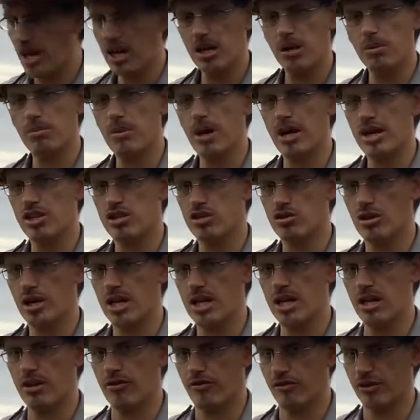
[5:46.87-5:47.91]
in by
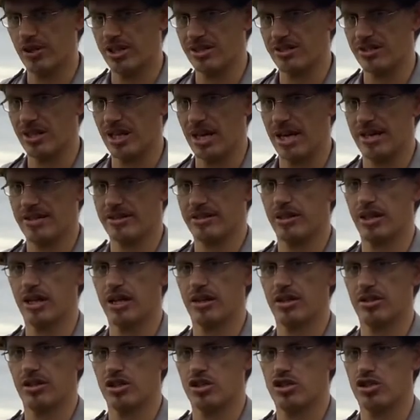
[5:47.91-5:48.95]
train for this last leg
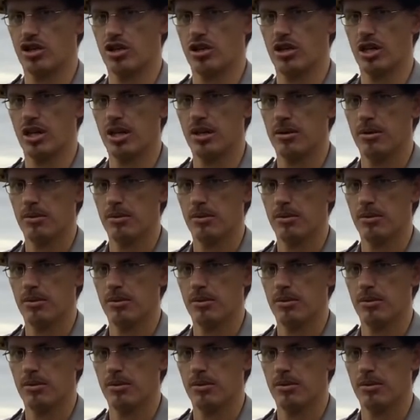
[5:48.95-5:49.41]
of the journey,